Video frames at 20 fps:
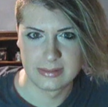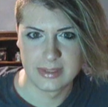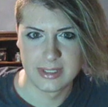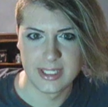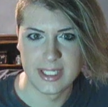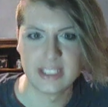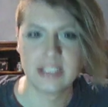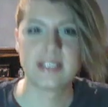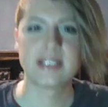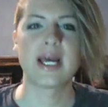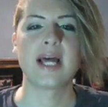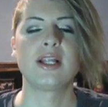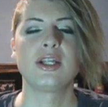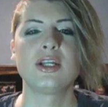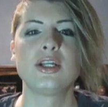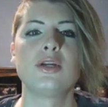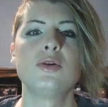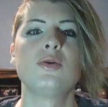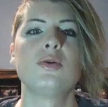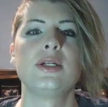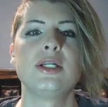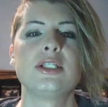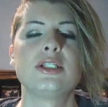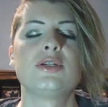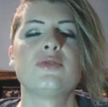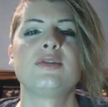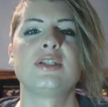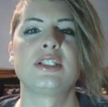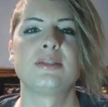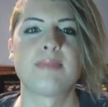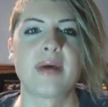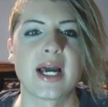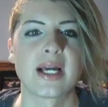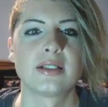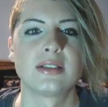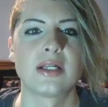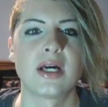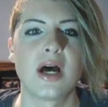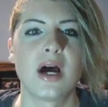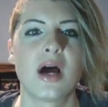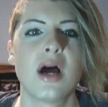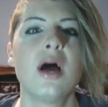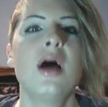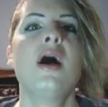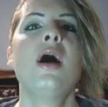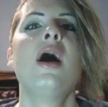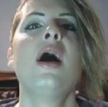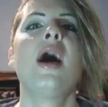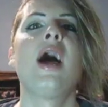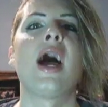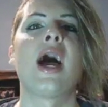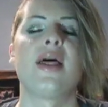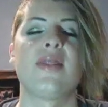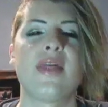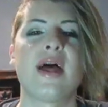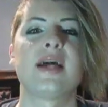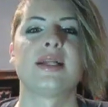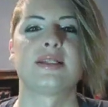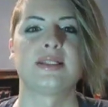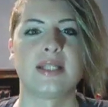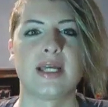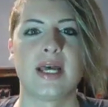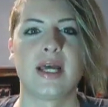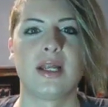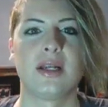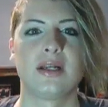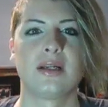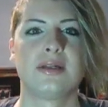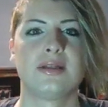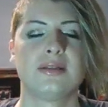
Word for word: He's telling you you need to respect her, and that's it.